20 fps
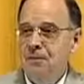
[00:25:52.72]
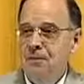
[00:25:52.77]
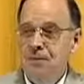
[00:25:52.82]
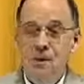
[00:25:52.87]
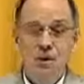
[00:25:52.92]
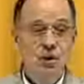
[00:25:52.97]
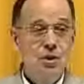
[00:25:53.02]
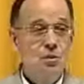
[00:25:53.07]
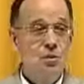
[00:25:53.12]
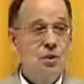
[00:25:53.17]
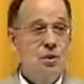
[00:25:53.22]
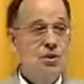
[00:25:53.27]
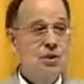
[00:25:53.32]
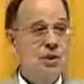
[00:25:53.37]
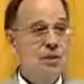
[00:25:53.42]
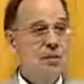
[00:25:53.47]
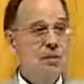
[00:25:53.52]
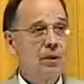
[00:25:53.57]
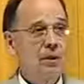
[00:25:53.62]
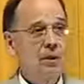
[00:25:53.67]
This is where
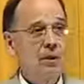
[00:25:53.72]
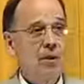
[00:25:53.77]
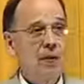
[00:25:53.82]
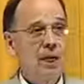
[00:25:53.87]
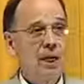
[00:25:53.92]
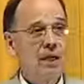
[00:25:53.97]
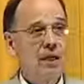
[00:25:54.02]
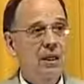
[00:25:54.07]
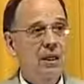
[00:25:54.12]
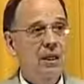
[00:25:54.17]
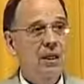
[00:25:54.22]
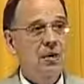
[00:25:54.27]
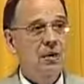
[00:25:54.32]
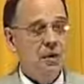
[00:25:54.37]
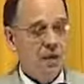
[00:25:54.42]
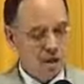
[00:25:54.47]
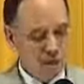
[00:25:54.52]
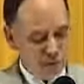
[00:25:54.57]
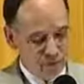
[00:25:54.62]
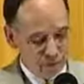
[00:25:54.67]
some of these
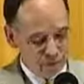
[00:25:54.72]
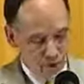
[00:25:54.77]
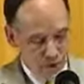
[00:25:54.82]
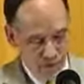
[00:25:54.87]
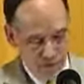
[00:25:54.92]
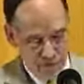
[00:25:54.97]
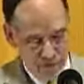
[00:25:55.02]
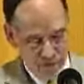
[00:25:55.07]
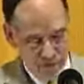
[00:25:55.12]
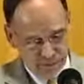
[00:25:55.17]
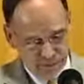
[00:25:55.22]
ideas come from.